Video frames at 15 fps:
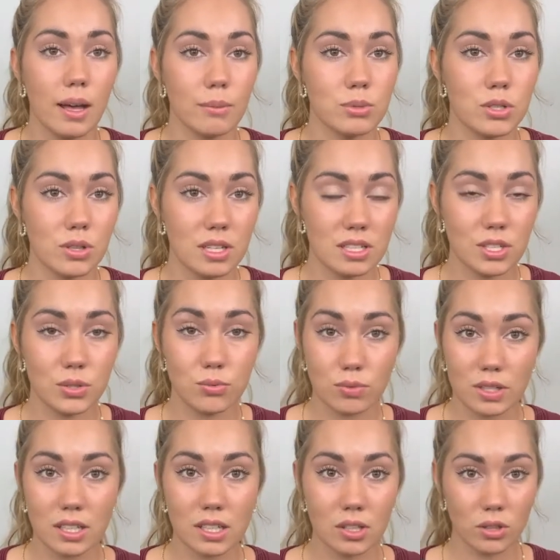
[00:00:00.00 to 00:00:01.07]
So this is
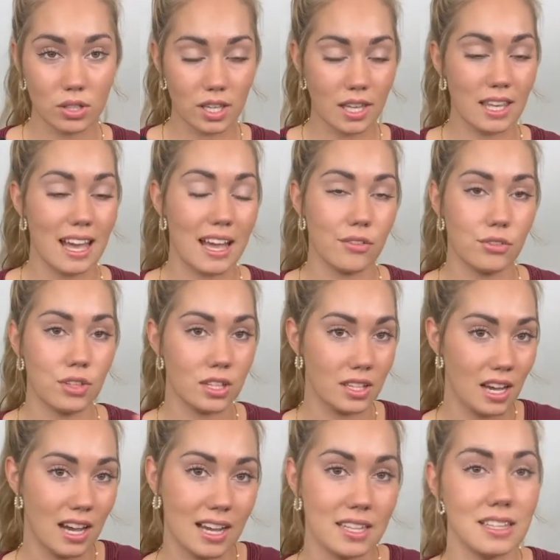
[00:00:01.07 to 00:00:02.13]
really looking at the
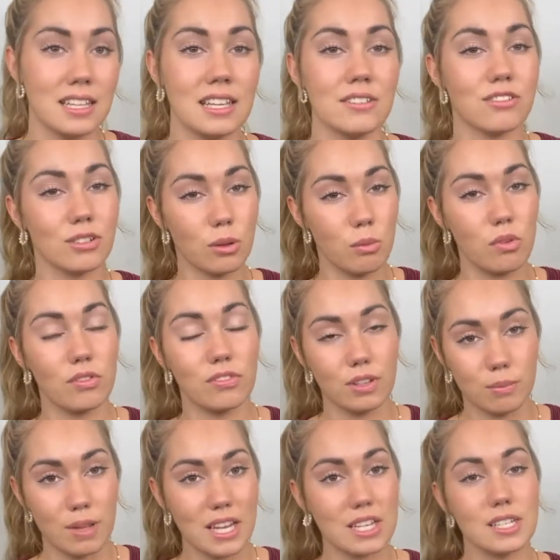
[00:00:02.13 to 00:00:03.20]
gut, the
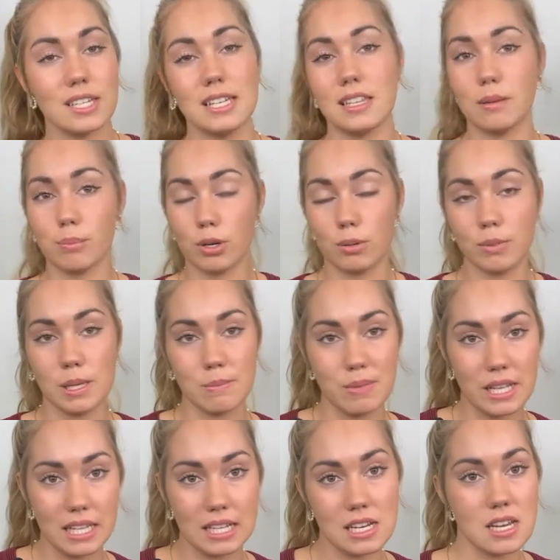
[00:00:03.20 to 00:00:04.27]
inflammation, the
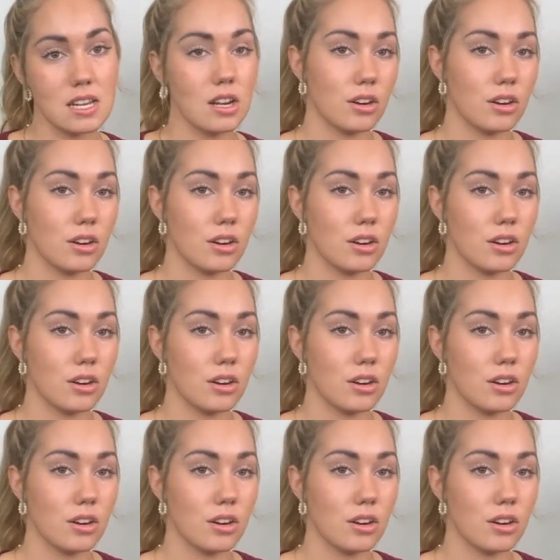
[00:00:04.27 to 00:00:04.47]
permeability.